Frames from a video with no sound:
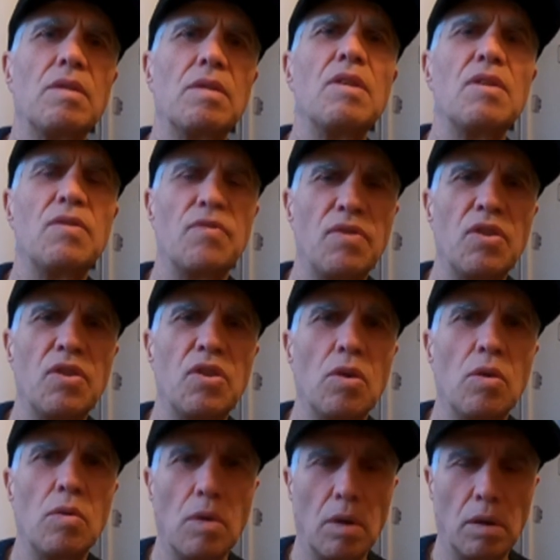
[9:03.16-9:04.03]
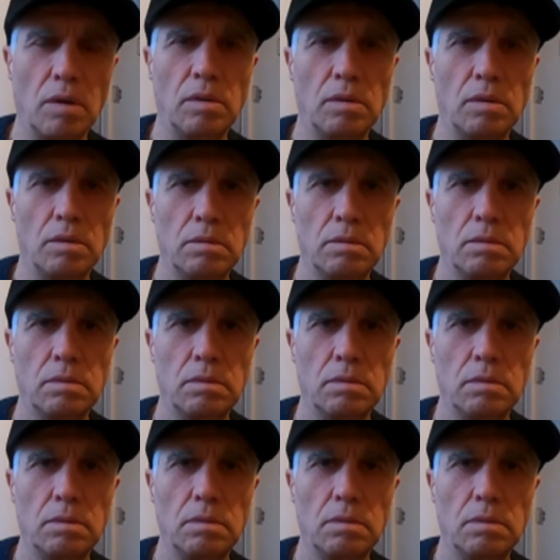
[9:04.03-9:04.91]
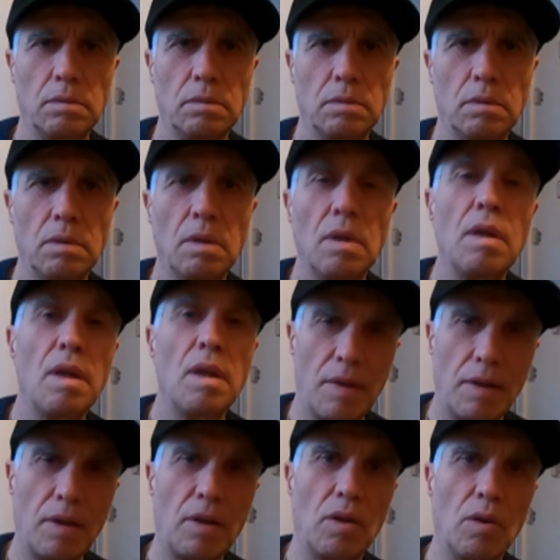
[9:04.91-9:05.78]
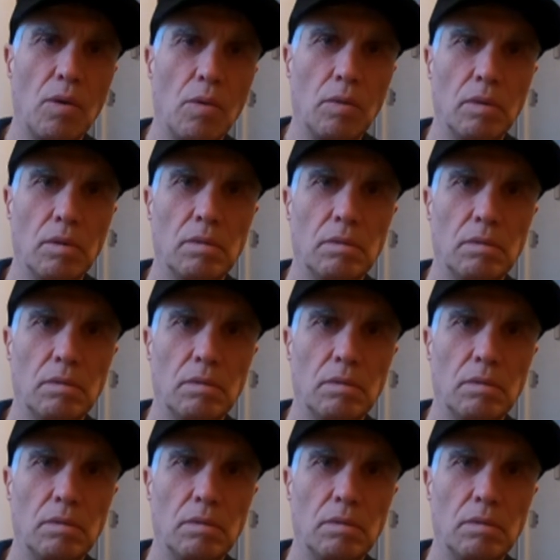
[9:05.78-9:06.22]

this video on? Thank you.